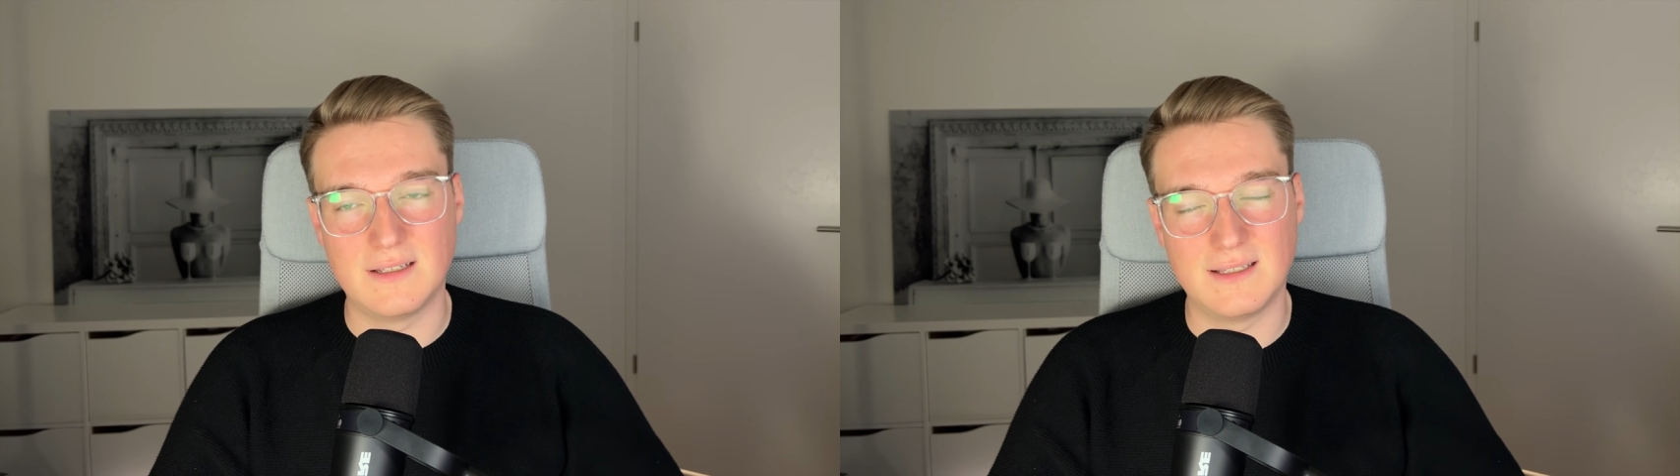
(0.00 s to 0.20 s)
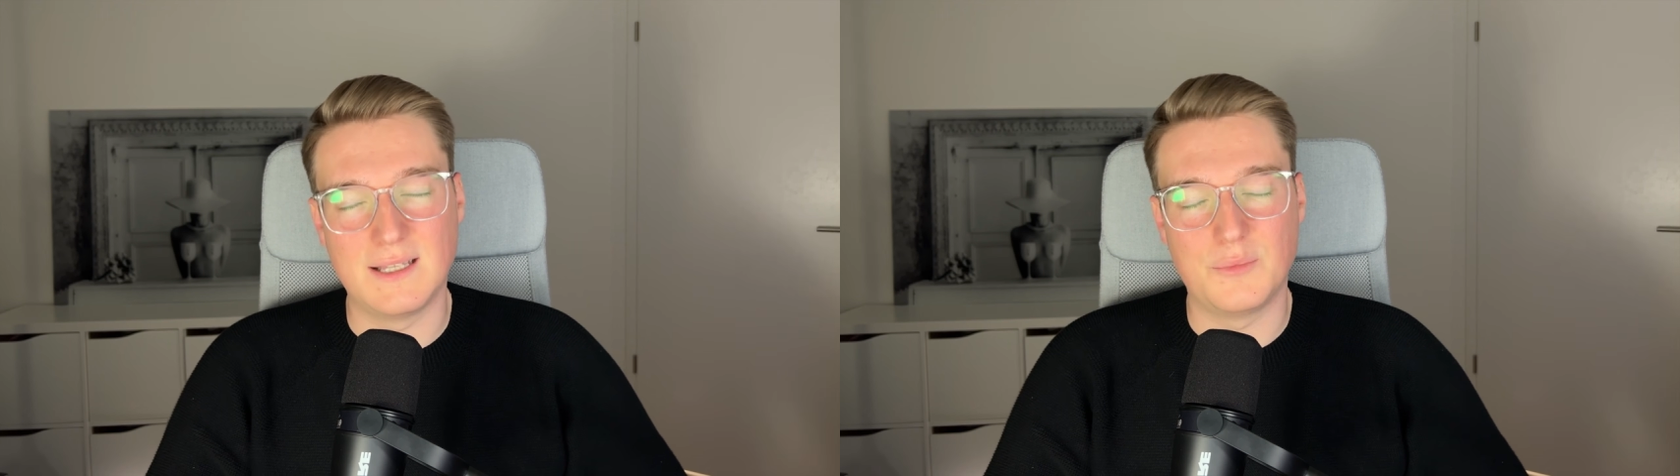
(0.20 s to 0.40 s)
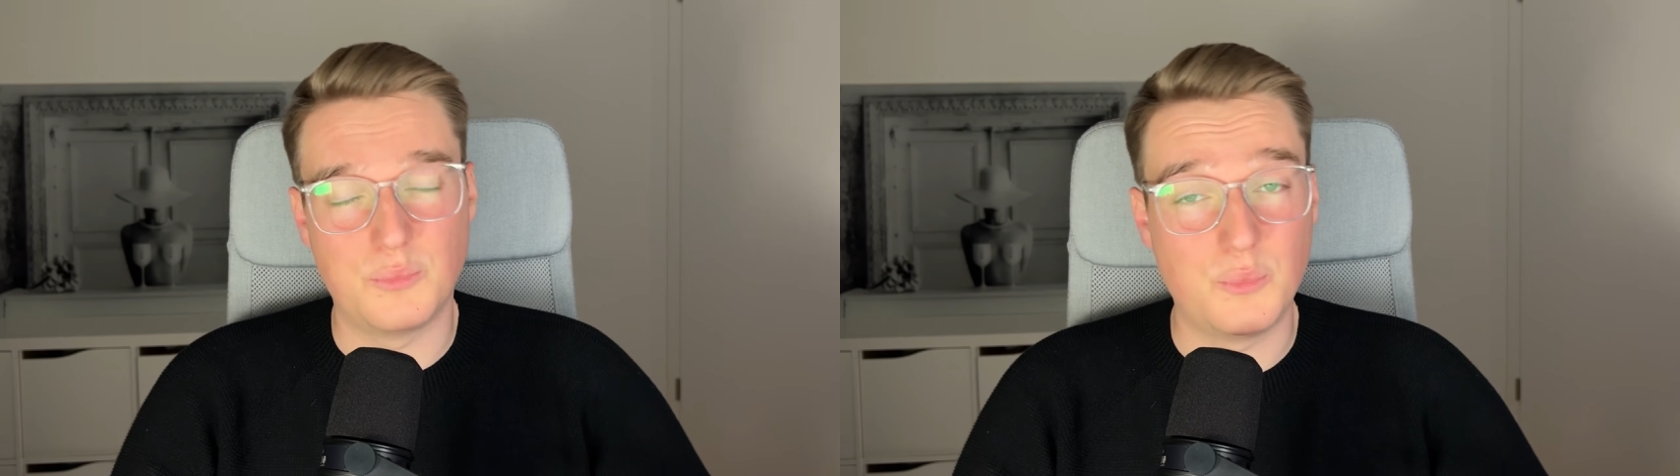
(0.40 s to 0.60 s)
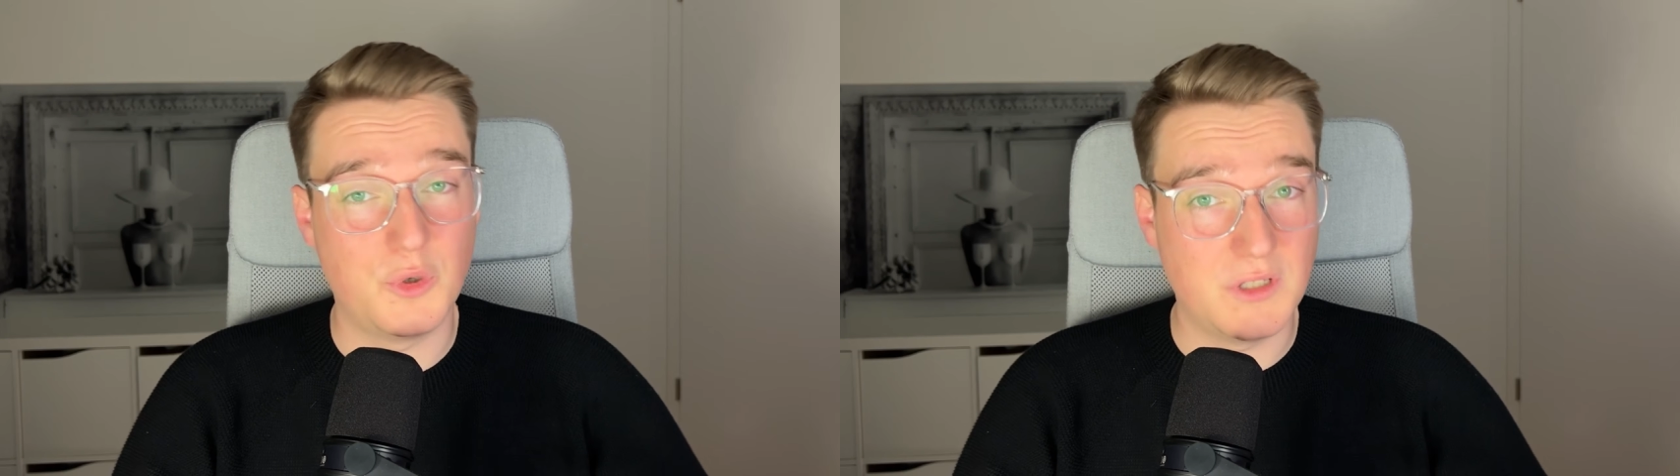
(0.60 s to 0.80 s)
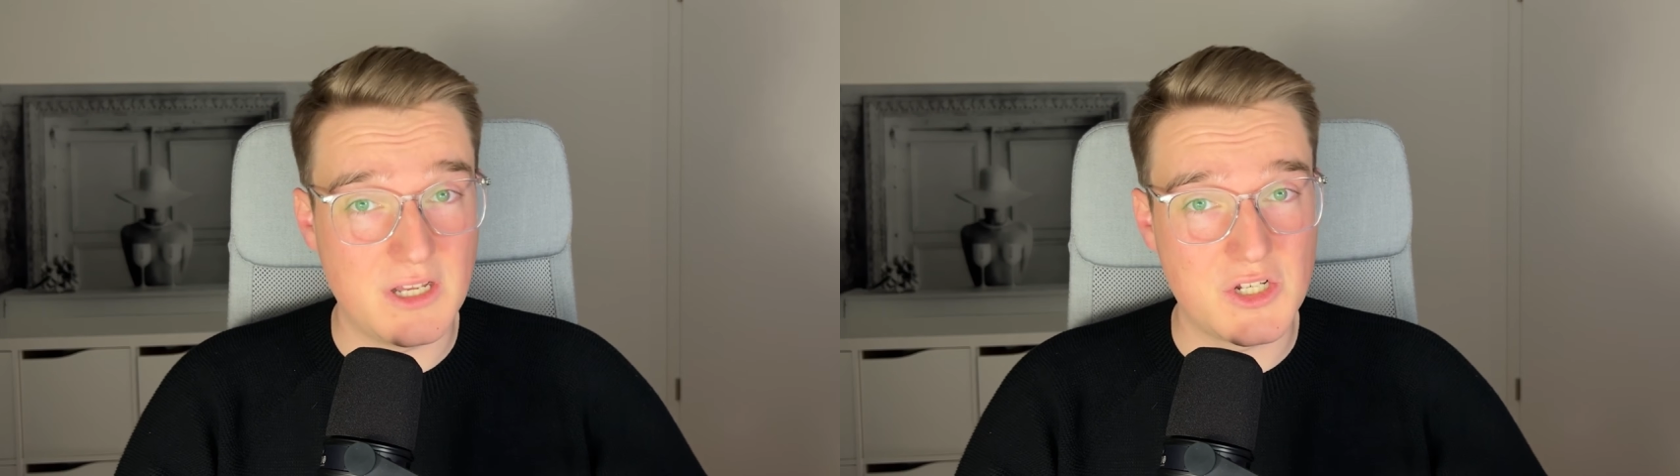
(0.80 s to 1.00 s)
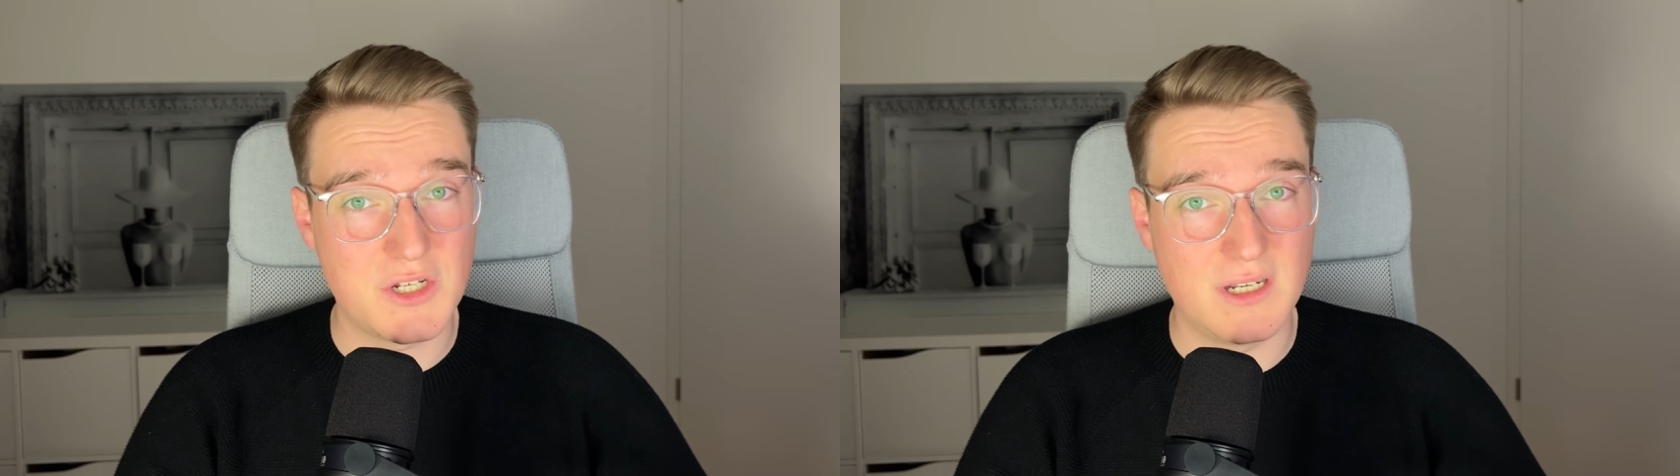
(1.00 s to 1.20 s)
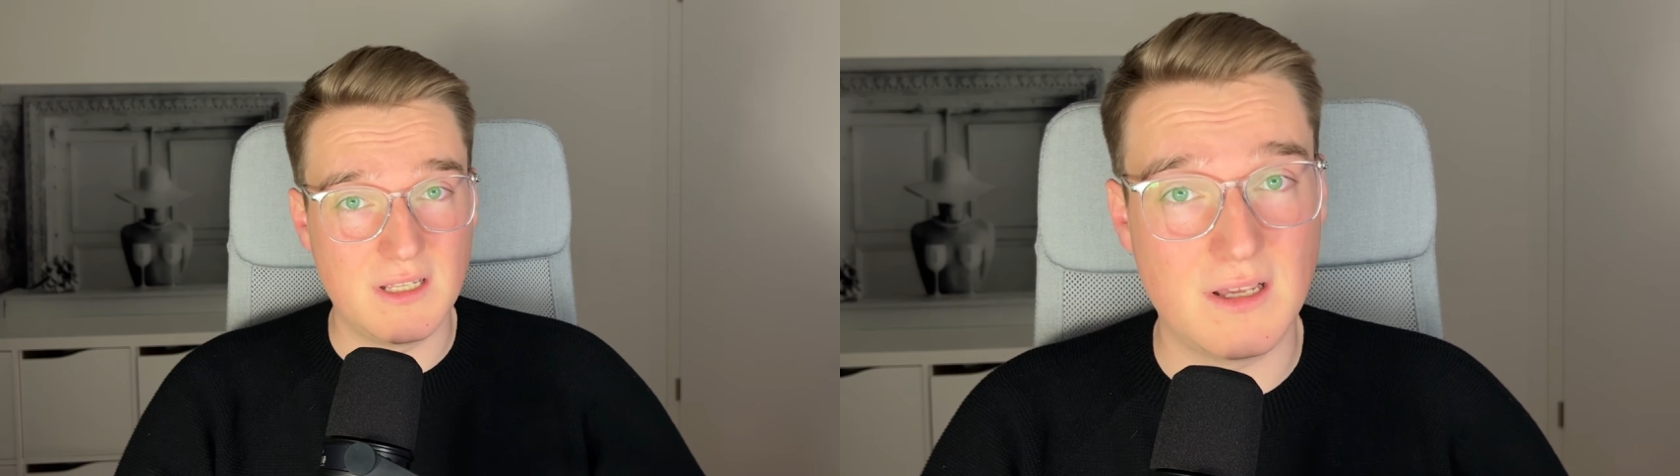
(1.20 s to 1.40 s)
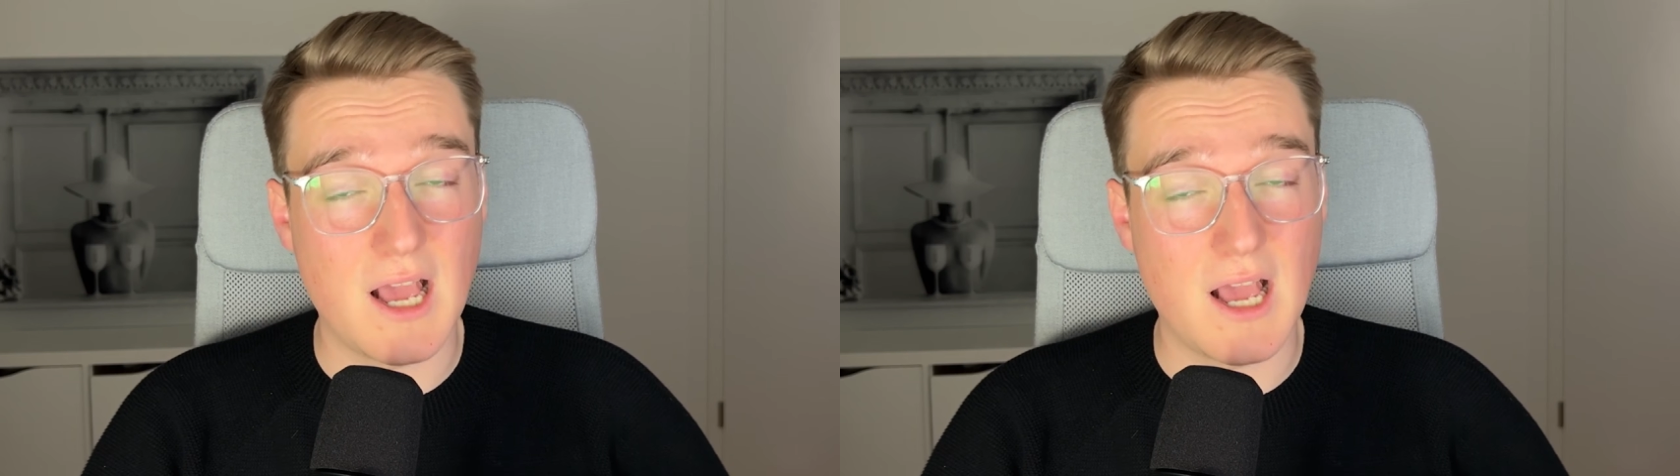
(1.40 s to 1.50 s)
and then potentially,